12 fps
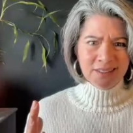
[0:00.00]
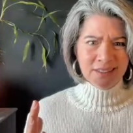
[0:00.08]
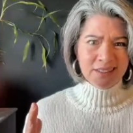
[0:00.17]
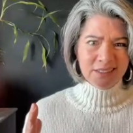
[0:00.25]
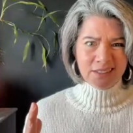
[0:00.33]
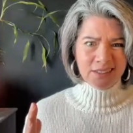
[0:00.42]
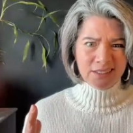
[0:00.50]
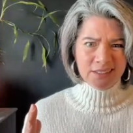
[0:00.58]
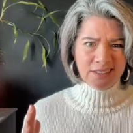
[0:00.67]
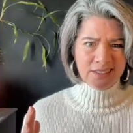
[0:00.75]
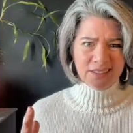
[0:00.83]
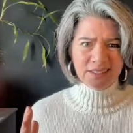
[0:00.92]

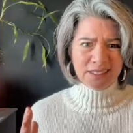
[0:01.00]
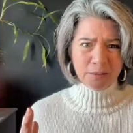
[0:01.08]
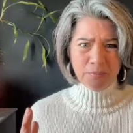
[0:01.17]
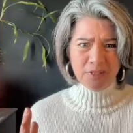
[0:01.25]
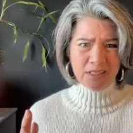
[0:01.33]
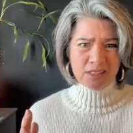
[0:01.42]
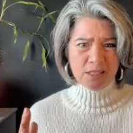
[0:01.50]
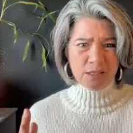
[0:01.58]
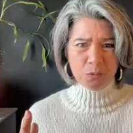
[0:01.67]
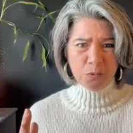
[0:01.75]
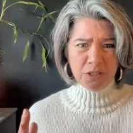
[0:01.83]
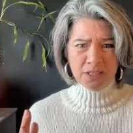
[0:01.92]
Oh, something's
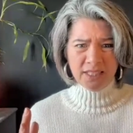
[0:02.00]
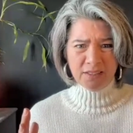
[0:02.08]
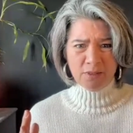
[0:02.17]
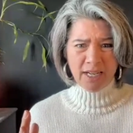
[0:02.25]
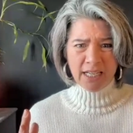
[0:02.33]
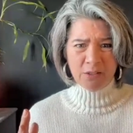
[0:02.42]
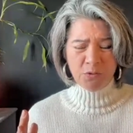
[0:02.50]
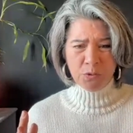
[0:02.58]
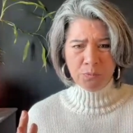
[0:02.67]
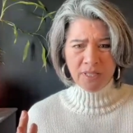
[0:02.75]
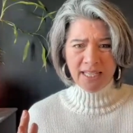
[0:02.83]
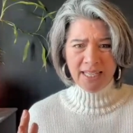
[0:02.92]
not working right for
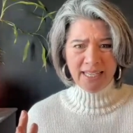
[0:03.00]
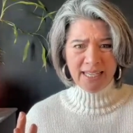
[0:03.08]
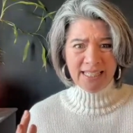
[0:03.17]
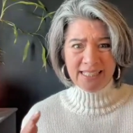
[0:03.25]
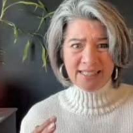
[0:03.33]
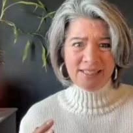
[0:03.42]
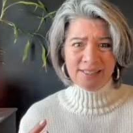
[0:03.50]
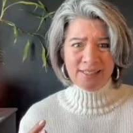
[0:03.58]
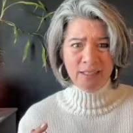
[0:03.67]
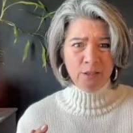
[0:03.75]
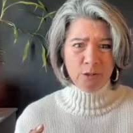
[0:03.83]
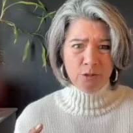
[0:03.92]
me.
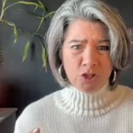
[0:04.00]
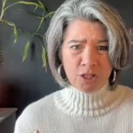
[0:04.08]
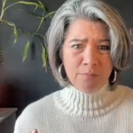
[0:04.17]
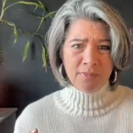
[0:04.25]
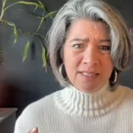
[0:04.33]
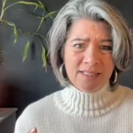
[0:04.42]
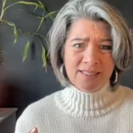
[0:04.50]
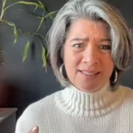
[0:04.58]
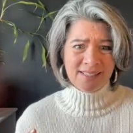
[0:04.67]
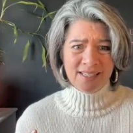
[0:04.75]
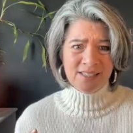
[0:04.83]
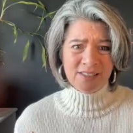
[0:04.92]
Disillusionment
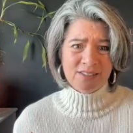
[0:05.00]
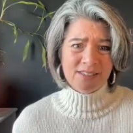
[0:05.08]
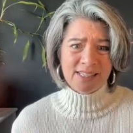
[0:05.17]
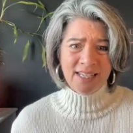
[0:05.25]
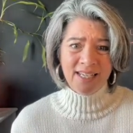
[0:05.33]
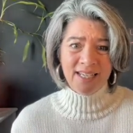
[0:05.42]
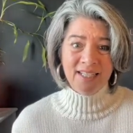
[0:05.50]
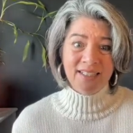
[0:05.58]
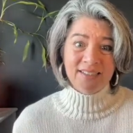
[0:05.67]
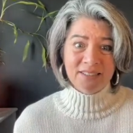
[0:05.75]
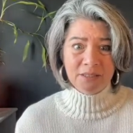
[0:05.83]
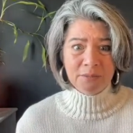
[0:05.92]
settles in.
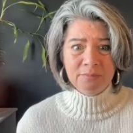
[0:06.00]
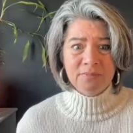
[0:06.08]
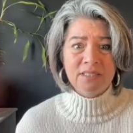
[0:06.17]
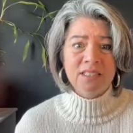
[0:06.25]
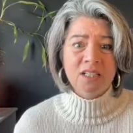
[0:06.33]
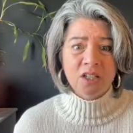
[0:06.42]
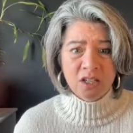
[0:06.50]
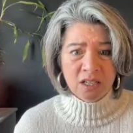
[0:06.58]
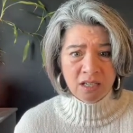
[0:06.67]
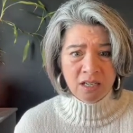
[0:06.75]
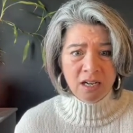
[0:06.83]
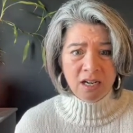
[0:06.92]
Oh my
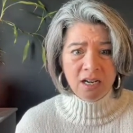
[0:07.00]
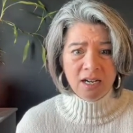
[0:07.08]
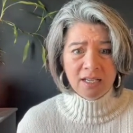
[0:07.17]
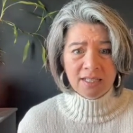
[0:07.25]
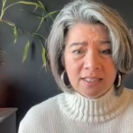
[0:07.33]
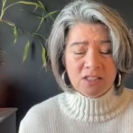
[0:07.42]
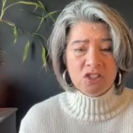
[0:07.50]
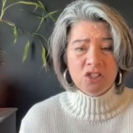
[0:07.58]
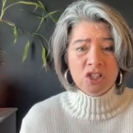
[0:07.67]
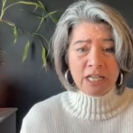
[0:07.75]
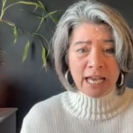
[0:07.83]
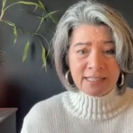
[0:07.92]
God, it's
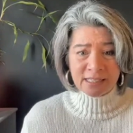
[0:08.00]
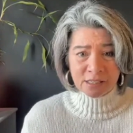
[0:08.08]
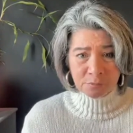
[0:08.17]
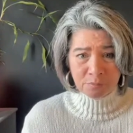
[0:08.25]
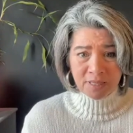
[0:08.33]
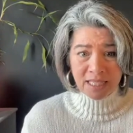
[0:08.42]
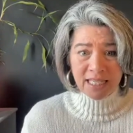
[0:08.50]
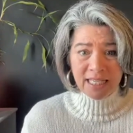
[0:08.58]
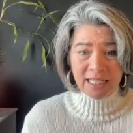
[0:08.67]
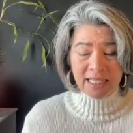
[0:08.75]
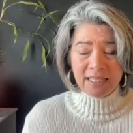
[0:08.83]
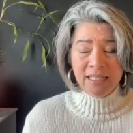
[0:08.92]
just
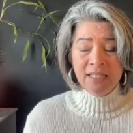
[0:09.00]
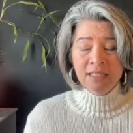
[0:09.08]
me.